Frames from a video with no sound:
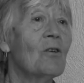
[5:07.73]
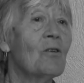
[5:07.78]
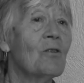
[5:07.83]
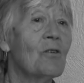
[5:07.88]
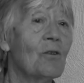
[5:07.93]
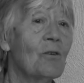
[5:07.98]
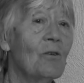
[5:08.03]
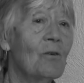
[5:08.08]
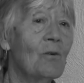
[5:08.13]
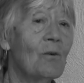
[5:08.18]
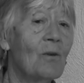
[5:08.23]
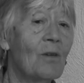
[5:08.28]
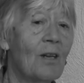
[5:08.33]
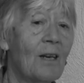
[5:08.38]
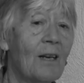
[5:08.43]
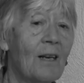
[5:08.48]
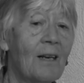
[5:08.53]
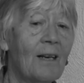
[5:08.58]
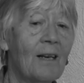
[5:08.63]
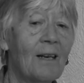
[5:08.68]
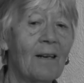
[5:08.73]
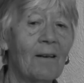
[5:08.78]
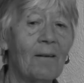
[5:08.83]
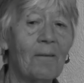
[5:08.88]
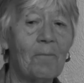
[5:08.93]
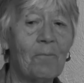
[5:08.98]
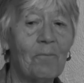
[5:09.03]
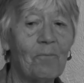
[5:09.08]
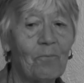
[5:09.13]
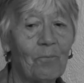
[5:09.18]
to the
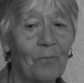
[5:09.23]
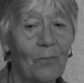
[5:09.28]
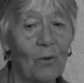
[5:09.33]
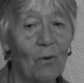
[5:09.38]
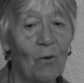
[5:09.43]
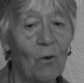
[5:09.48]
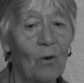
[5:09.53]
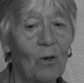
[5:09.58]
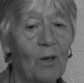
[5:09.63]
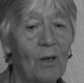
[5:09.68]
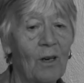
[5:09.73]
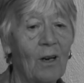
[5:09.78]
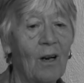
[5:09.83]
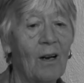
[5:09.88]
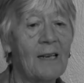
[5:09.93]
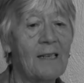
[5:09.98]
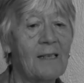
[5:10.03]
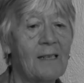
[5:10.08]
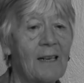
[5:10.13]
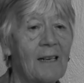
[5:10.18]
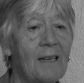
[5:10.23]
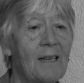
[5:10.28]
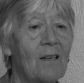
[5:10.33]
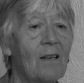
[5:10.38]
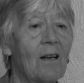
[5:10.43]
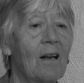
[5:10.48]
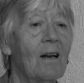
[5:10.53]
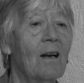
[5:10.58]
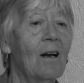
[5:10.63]
organisation,